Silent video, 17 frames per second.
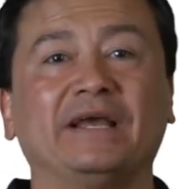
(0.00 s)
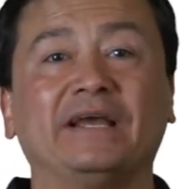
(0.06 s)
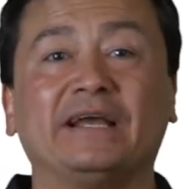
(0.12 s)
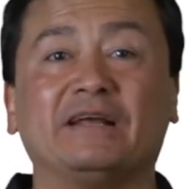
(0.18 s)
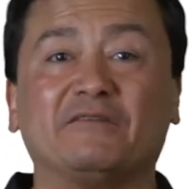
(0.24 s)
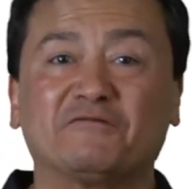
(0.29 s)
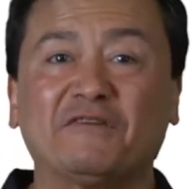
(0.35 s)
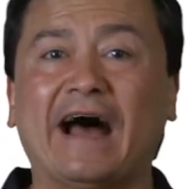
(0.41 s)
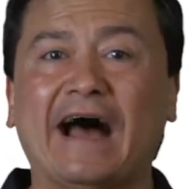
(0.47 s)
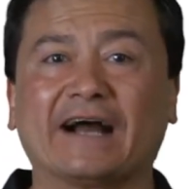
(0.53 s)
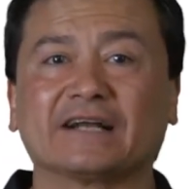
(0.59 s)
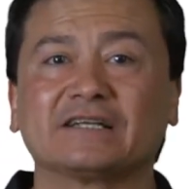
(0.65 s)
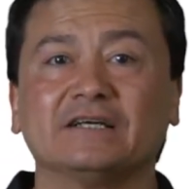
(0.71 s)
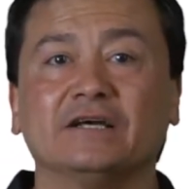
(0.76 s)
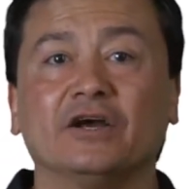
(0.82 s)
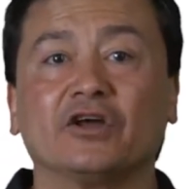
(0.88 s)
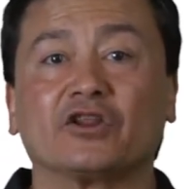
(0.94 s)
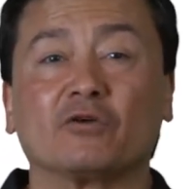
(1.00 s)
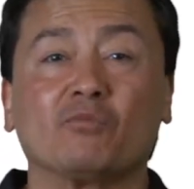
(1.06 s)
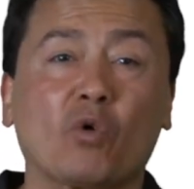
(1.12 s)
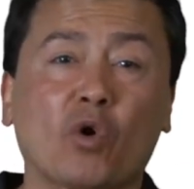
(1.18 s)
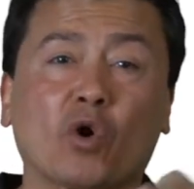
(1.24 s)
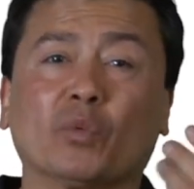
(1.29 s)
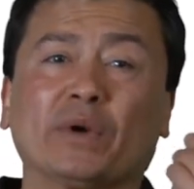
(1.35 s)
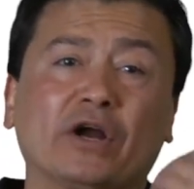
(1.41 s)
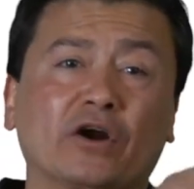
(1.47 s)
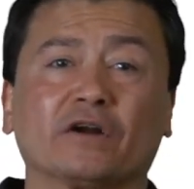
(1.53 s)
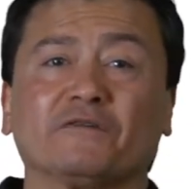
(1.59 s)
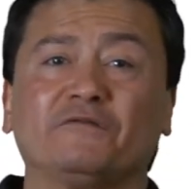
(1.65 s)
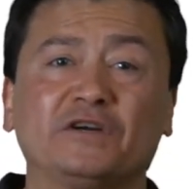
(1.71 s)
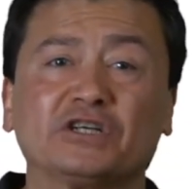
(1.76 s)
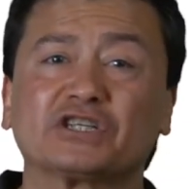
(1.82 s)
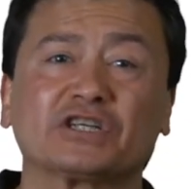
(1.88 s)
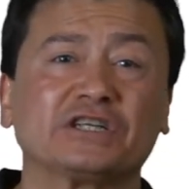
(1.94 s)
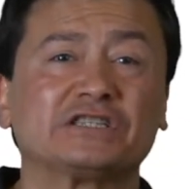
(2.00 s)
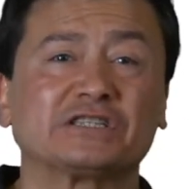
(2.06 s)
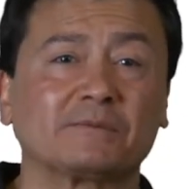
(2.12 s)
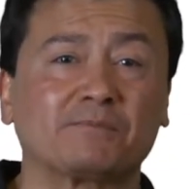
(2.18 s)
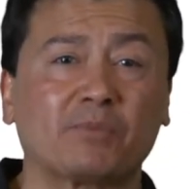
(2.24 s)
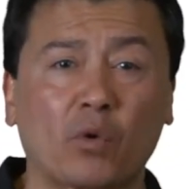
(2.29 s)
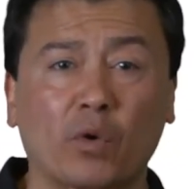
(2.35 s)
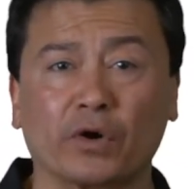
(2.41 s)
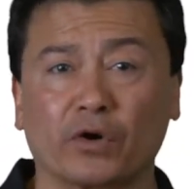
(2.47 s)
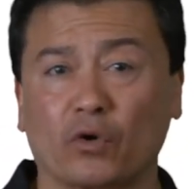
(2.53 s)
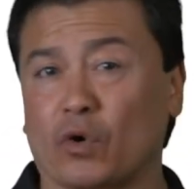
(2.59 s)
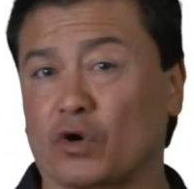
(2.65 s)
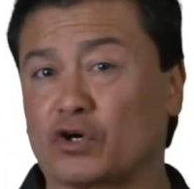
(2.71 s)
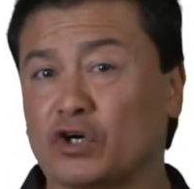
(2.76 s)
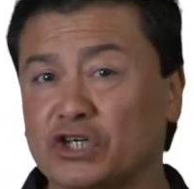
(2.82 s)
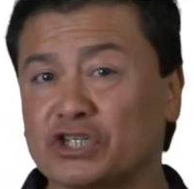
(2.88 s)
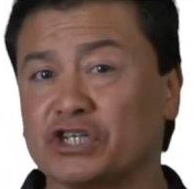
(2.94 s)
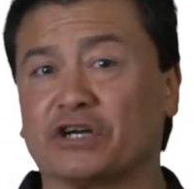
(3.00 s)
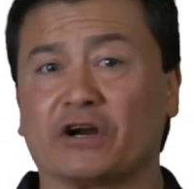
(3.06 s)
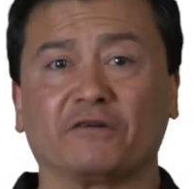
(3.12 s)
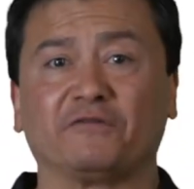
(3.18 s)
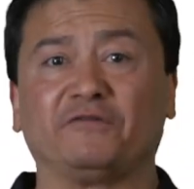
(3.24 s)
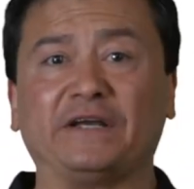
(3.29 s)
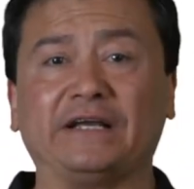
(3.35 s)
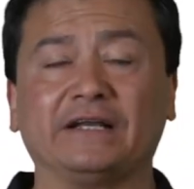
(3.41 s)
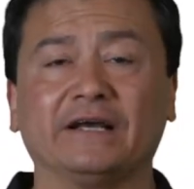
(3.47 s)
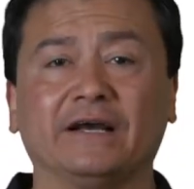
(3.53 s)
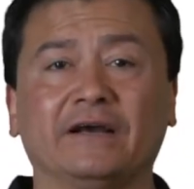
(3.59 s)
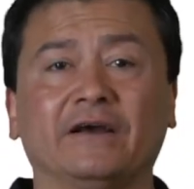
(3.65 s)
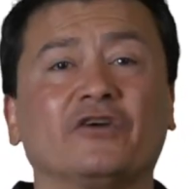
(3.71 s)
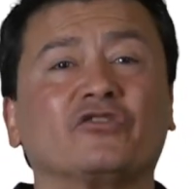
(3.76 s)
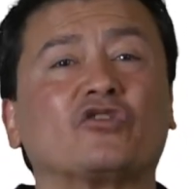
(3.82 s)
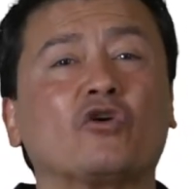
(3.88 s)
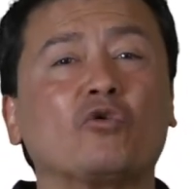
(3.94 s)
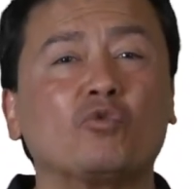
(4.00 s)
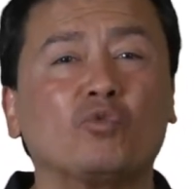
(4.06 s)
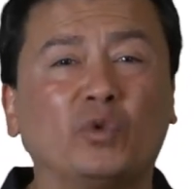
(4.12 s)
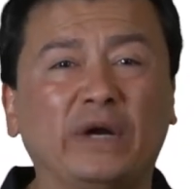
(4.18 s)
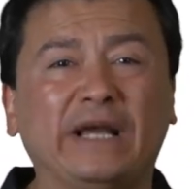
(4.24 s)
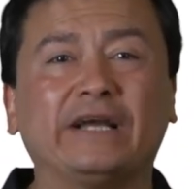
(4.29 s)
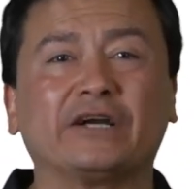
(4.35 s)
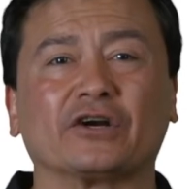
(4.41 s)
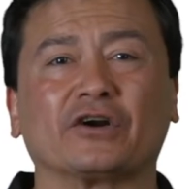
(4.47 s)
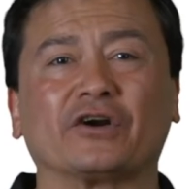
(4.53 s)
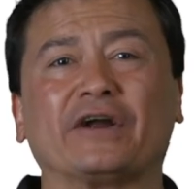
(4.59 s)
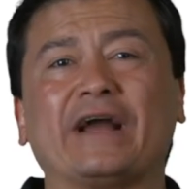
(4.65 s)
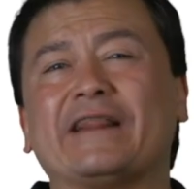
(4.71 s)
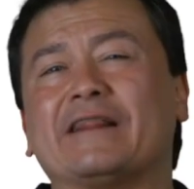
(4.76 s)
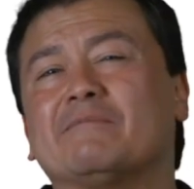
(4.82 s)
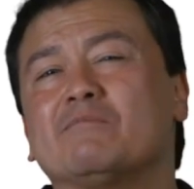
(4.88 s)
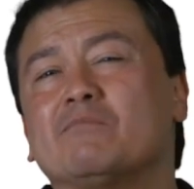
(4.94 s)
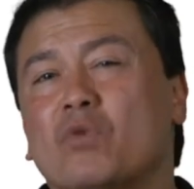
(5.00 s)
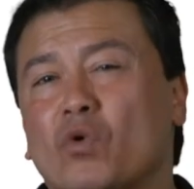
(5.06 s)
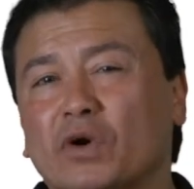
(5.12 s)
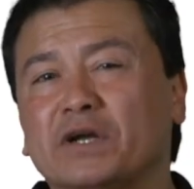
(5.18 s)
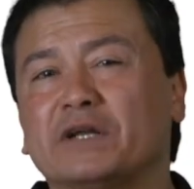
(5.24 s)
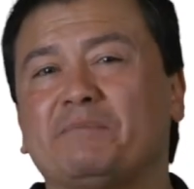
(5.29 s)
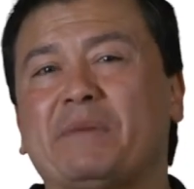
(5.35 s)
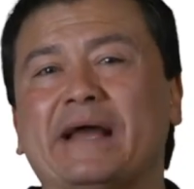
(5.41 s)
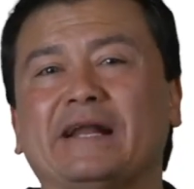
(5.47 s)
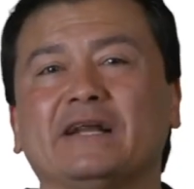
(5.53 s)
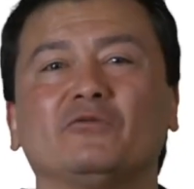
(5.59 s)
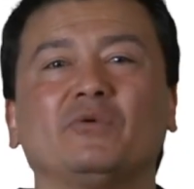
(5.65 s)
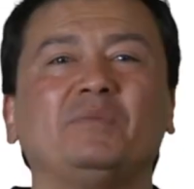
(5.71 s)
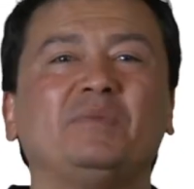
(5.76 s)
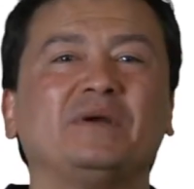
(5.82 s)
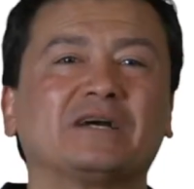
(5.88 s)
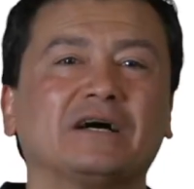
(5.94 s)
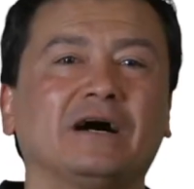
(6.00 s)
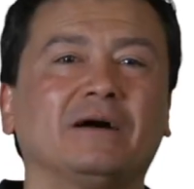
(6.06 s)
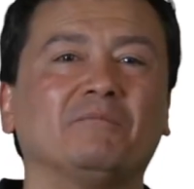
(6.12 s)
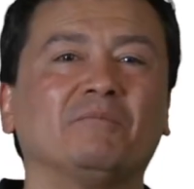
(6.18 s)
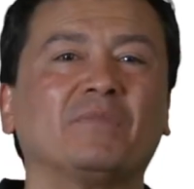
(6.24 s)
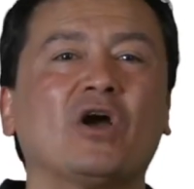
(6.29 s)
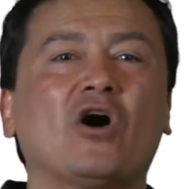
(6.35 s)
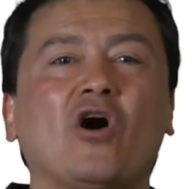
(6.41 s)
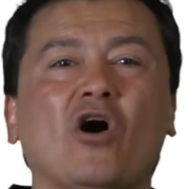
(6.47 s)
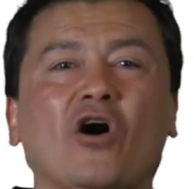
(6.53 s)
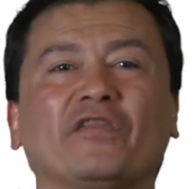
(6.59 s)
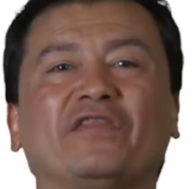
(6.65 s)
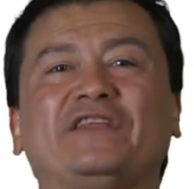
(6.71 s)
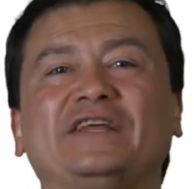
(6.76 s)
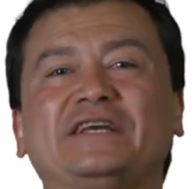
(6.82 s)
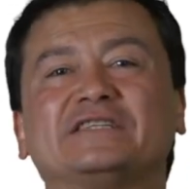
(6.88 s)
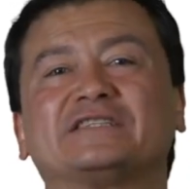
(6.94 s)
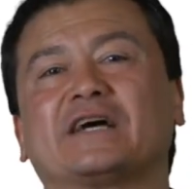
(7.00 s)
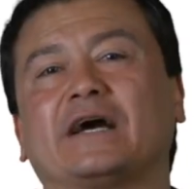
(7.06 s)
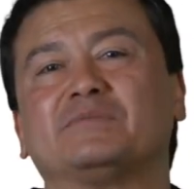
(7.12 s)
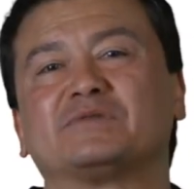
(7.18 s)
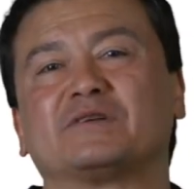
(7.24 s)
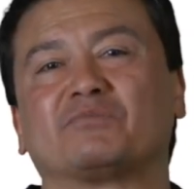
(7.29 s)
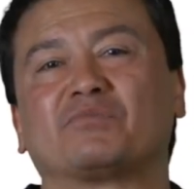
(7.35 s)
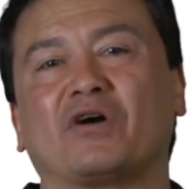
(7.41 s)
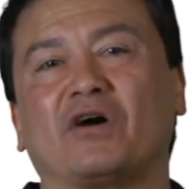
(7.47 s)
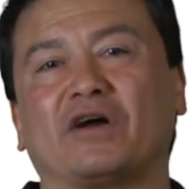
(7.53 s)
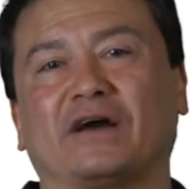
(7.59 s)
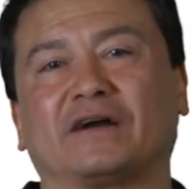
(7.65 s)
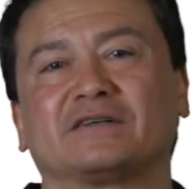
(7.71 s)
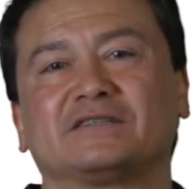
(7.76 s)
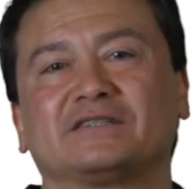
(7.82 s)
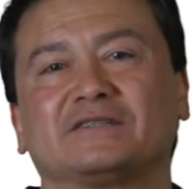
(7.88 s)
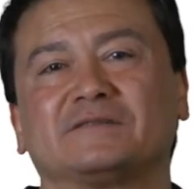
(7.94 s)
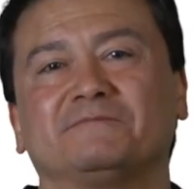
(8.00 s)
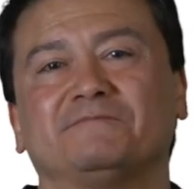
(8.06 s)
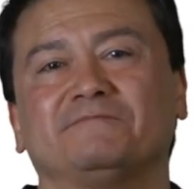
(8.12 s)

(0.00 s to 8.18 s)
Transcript: In fact, the more we artificially support or cushion our feet, the weaker and the more dependent we become on these types of products.